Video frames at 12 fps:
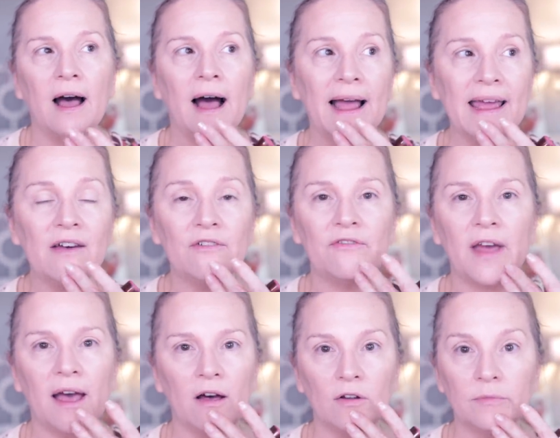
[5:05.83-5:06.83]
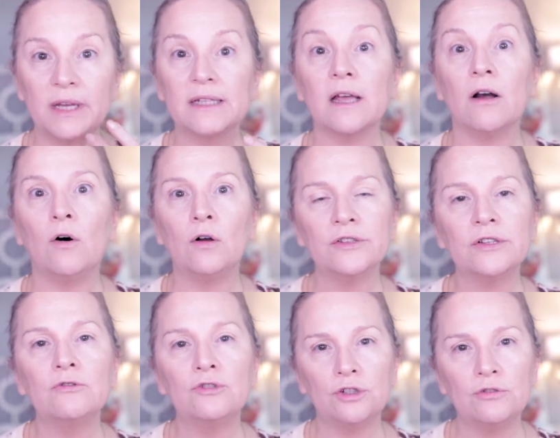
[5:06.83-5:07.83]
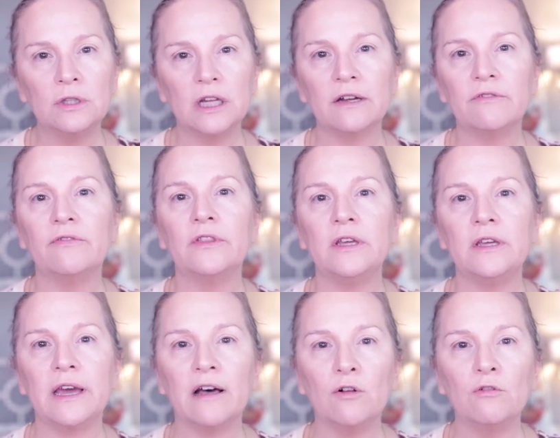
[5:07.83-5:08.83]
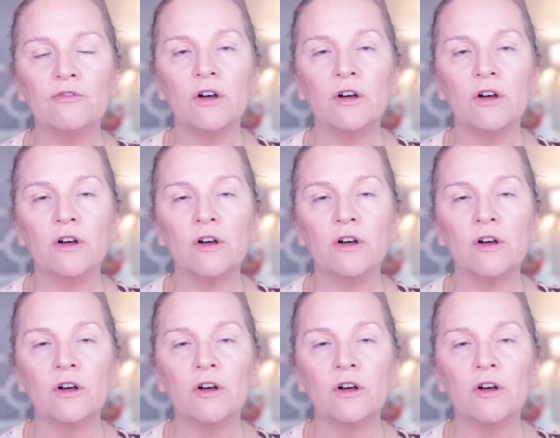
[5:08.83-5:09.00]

I have found because I also do love the e.l.f.